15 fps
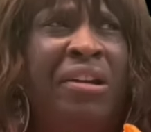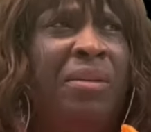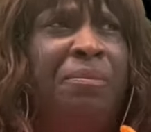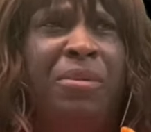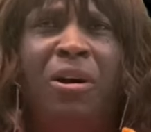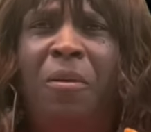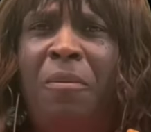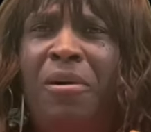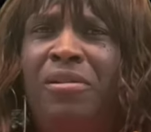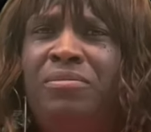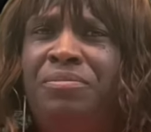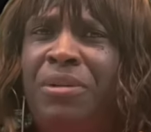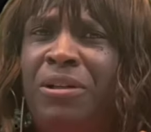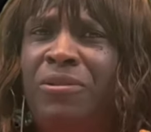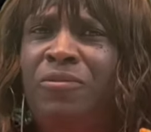boom, boom,
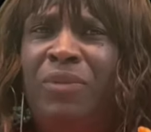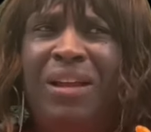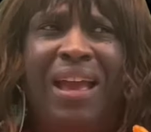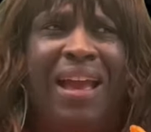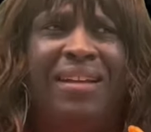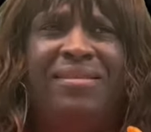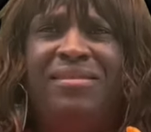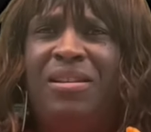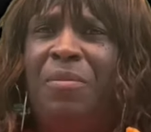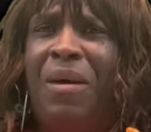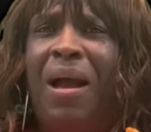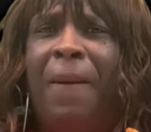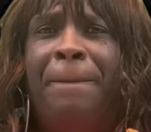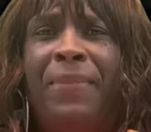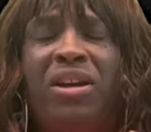boom. We asked them
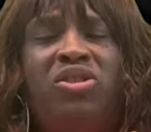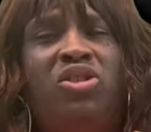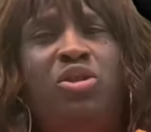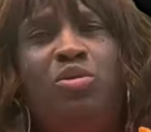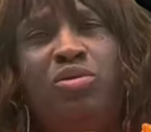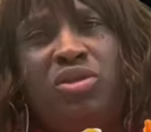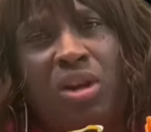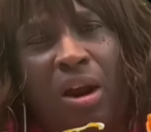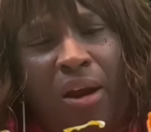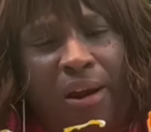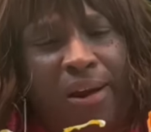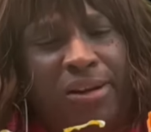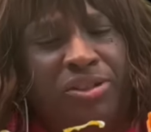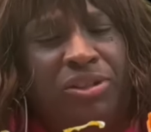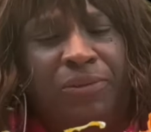how much you
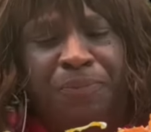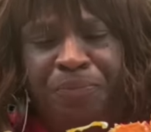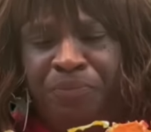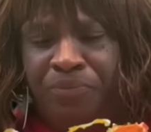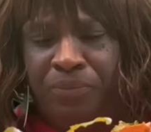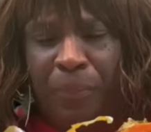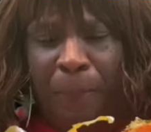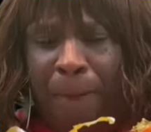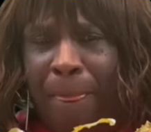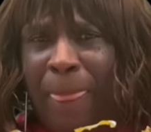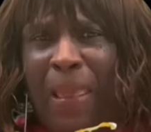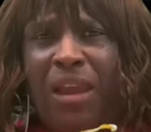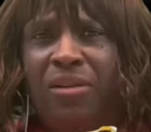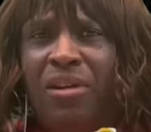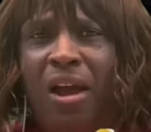charge.
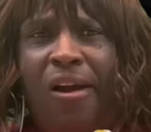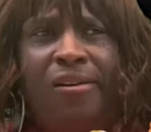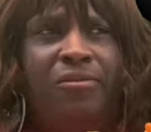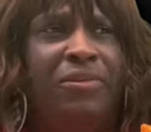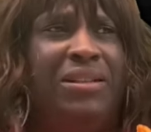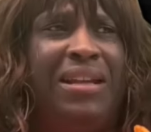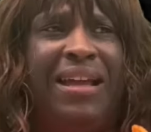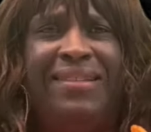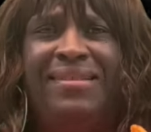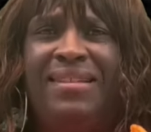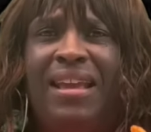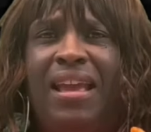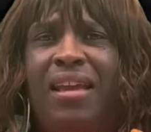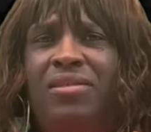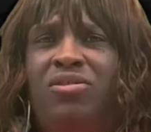You know, we're not
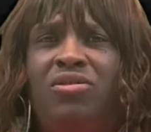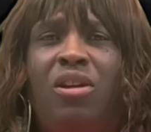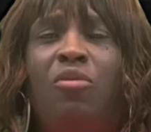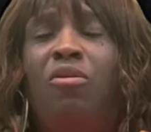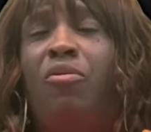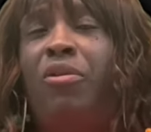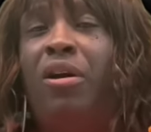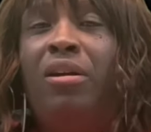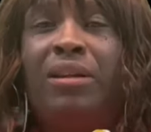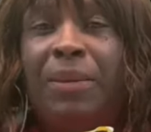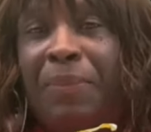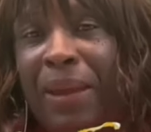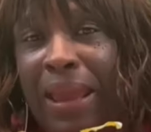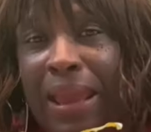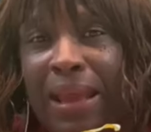saying, you know, well, we're only
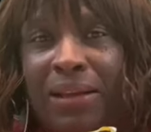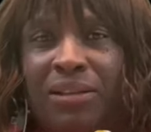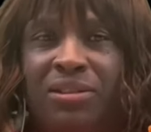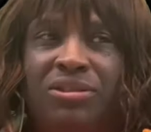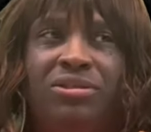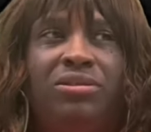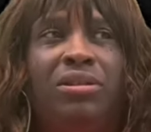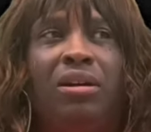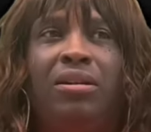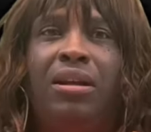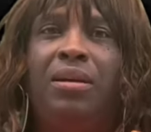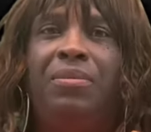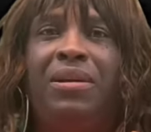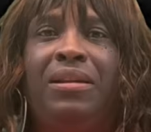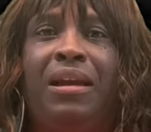paying, because, you know, they'll
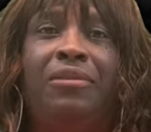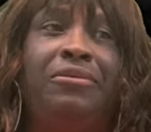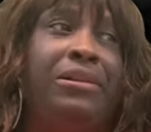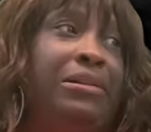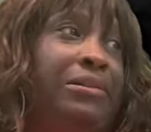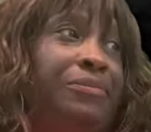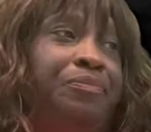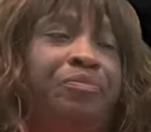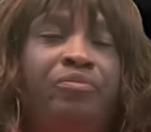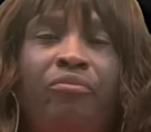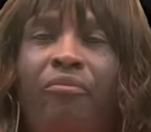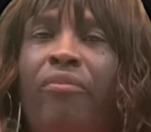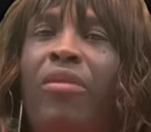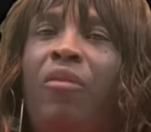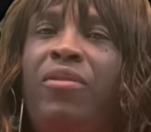be like, well,
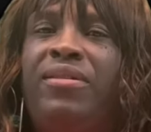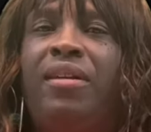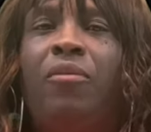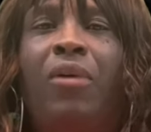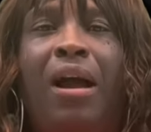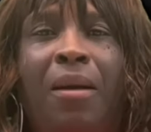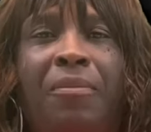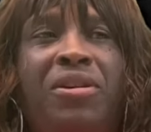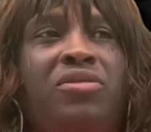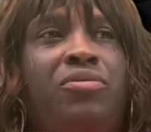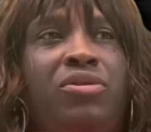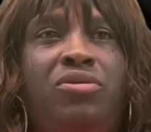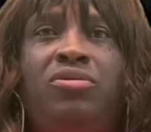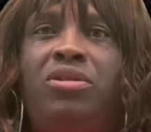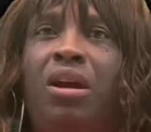we said, well, how much would
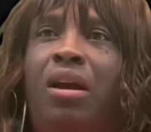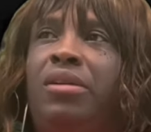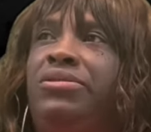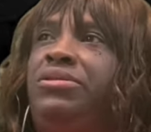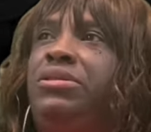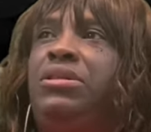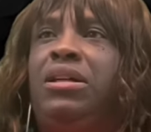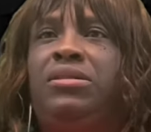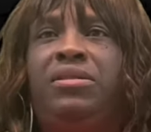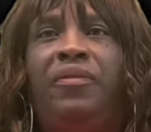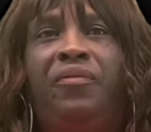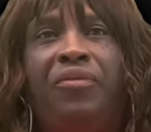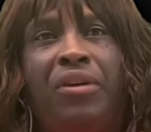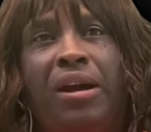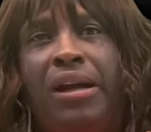you charge to cut the
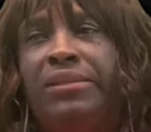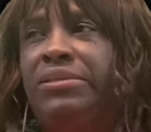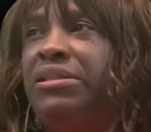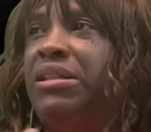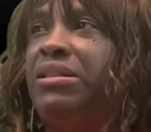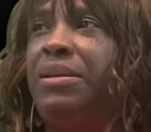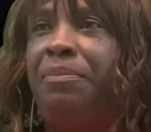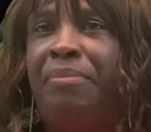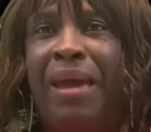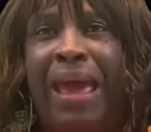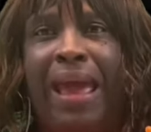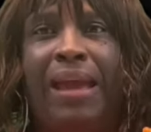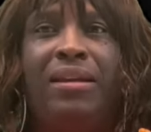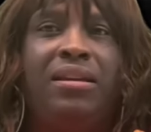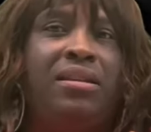front, get the
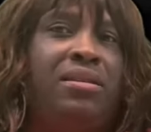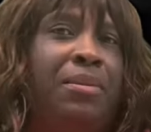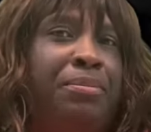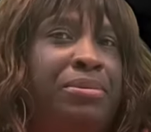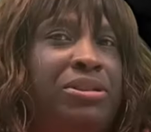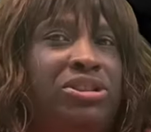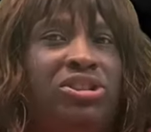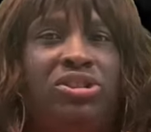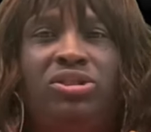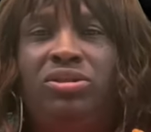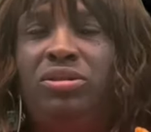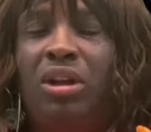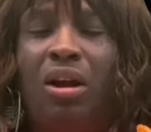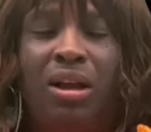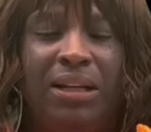back, get the bushes, you
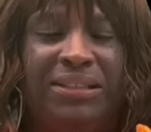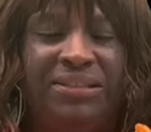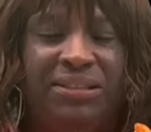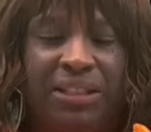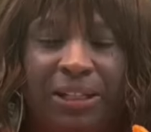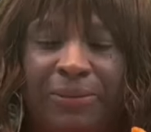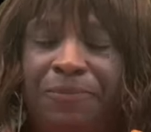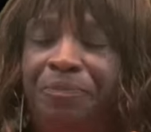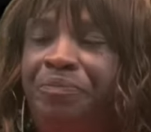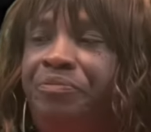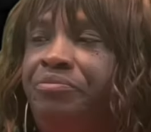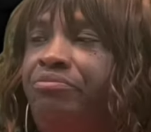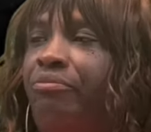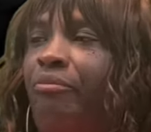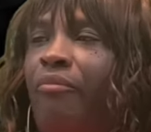know, all that stuff.
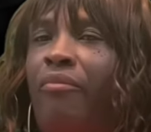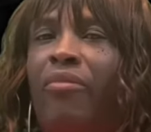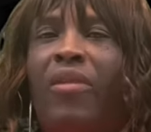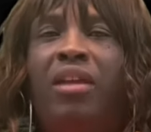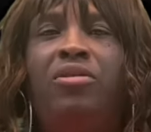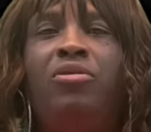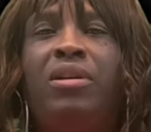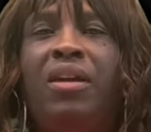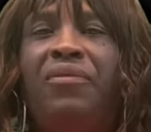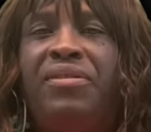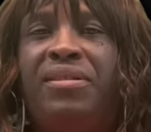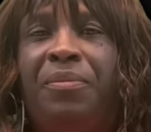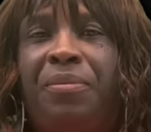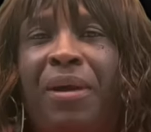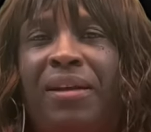You give us
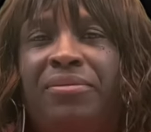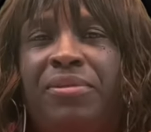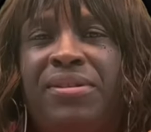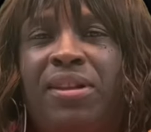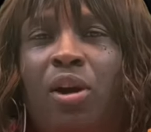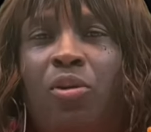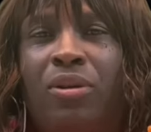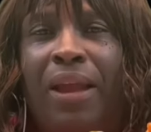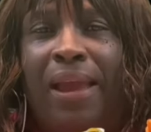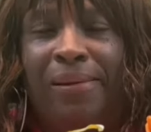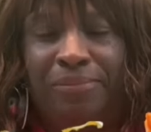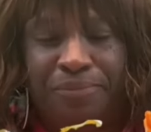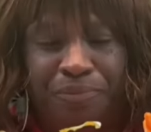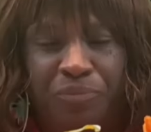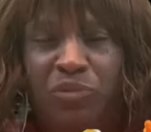the price. We say, okay,
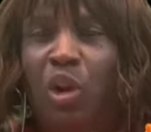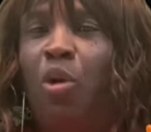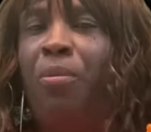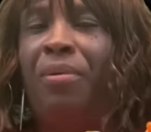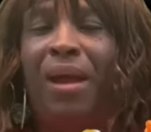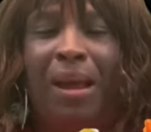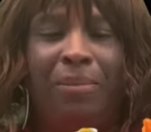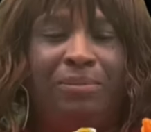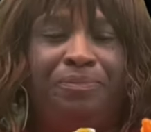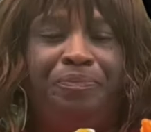no problem.